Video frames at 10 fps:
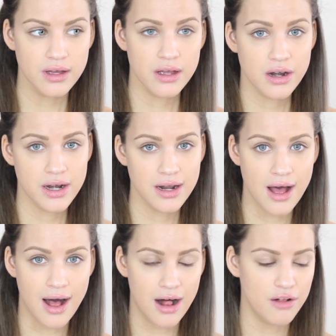a year and a
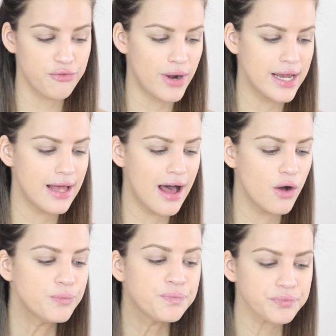half right
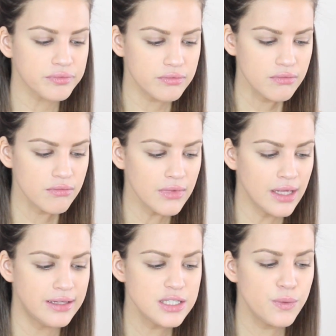now.
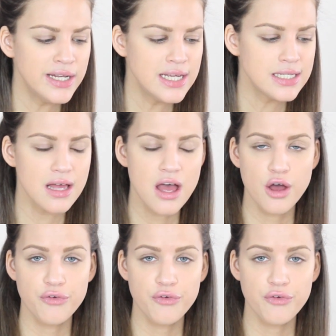This one is